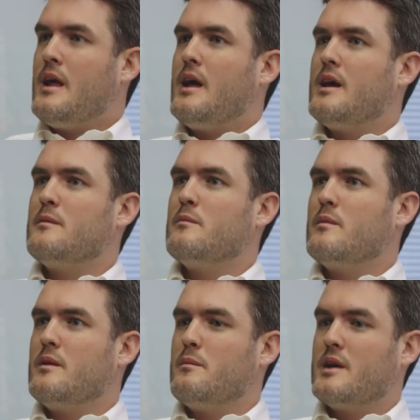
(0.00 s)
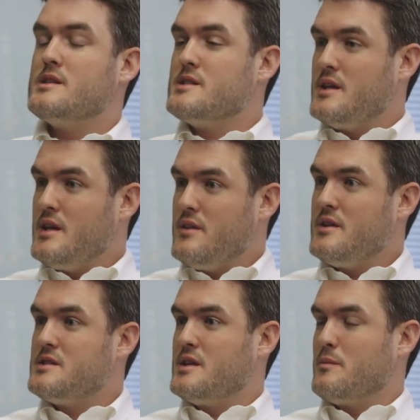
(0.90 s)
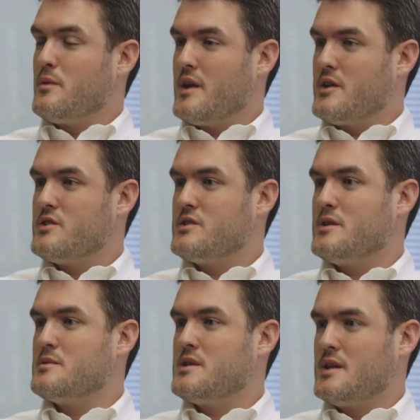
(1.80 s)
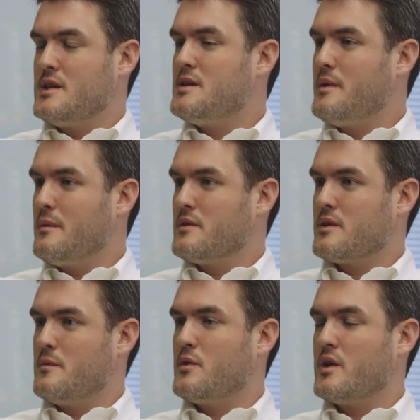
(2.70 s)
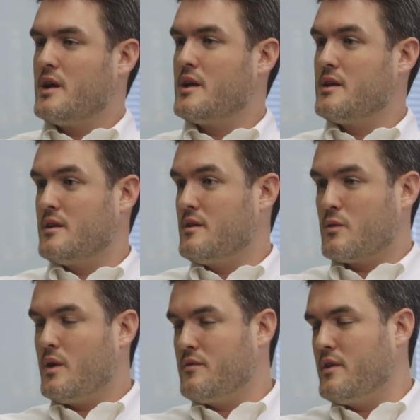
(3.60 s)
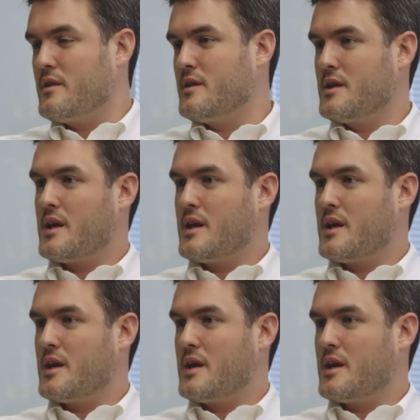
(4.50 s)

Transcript: And because they need these deep relationships, yes. they need to be able to communicate and, and quite frankly, to